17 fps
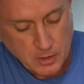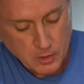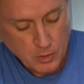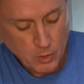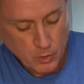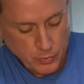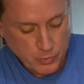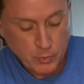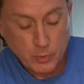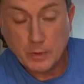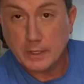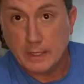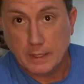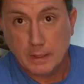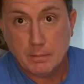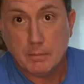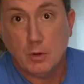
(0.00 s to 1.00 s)
Go through it
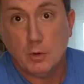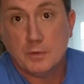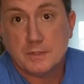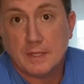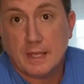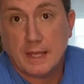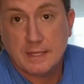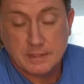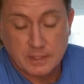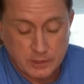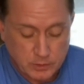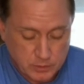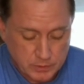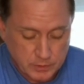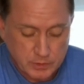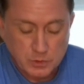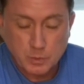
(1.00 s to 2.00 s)
again, both sides. I
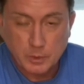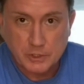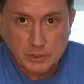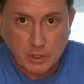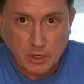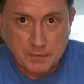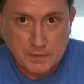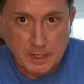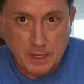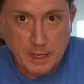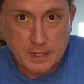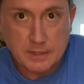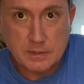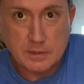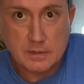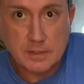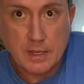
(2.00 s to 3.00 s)
usually switch off
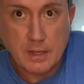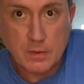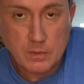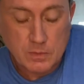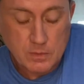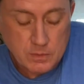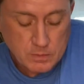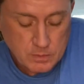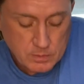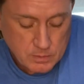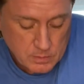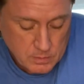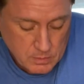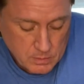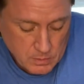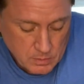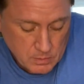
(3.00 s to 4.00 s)
sides now.
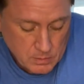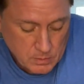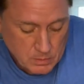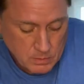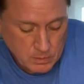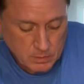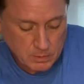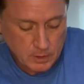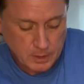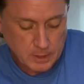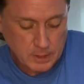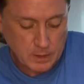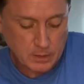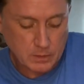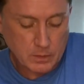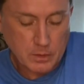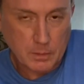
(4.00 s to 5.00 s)

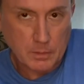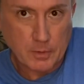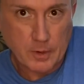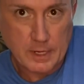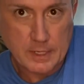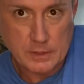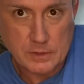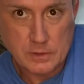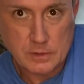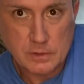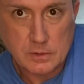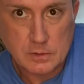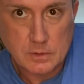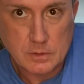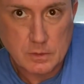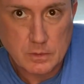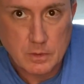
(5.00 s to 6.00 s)
Again, compress,
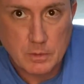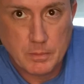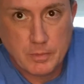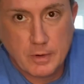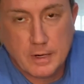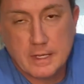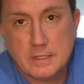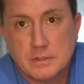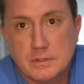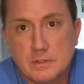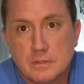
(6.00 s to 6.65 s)
compress.